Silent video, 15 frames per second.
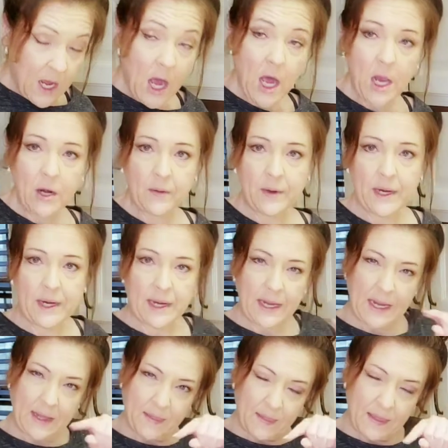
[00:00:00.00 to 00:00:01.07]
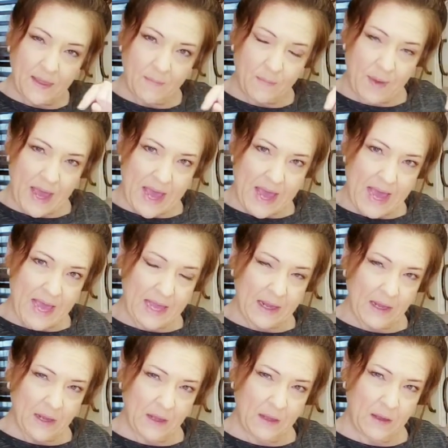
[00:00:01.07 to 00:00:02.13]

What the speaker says: coloring in the bag